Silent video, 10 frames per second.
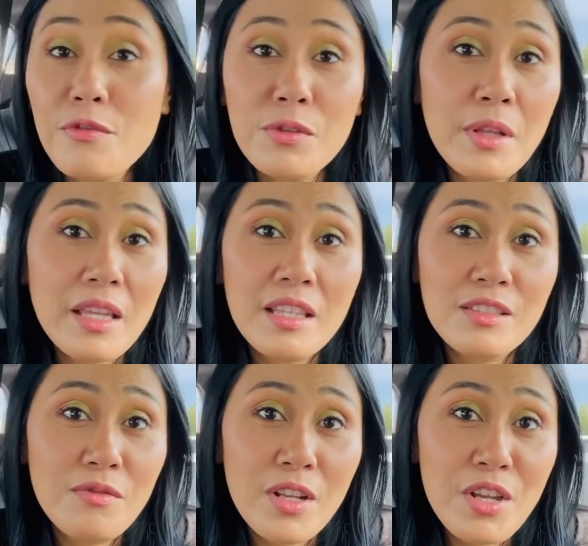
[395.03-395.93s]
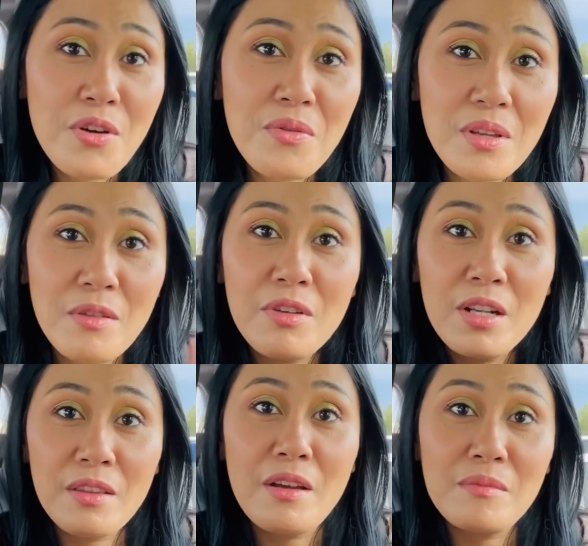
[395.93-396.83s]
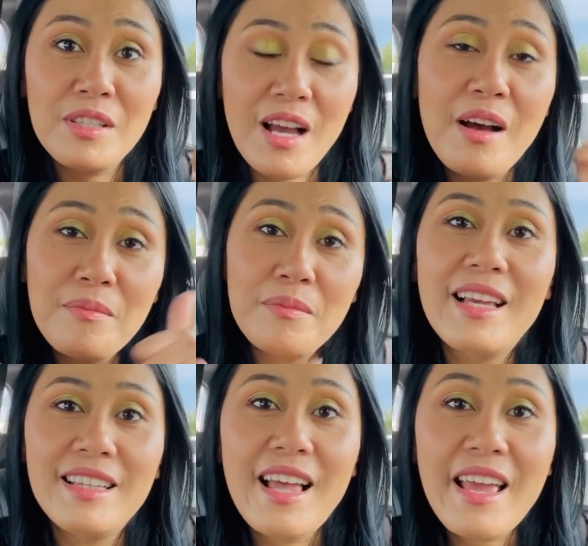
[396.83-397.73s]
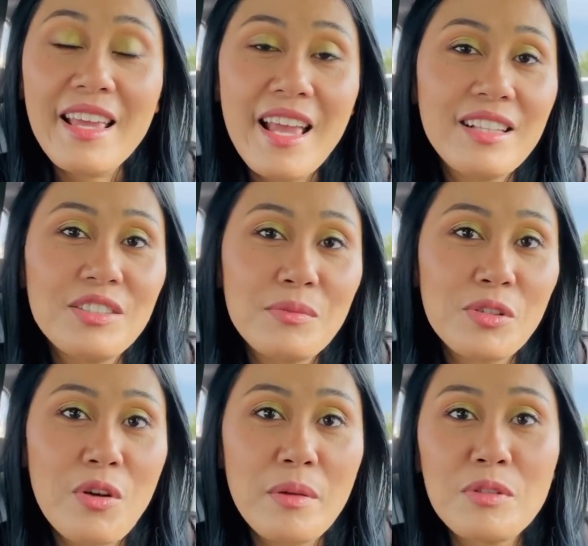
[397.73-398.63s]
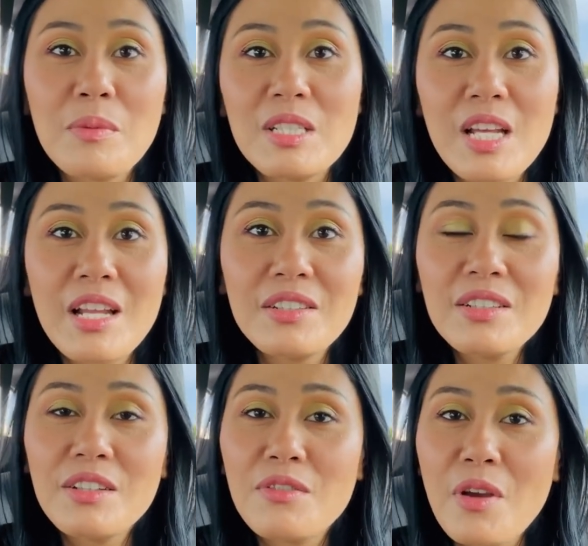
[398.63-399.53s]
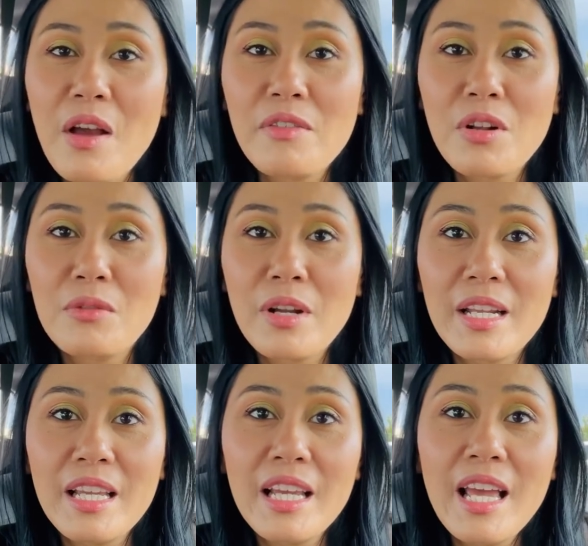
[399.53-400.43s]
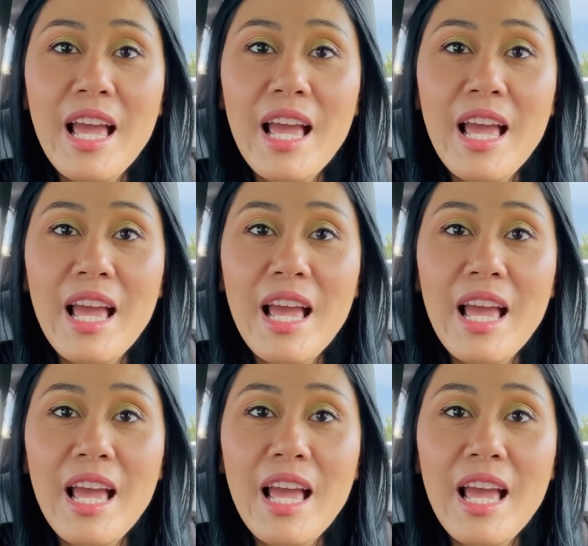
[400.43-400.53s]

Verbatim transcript: you like this video, give it a thumbs up, like and subscribe to my channel if you haven't already.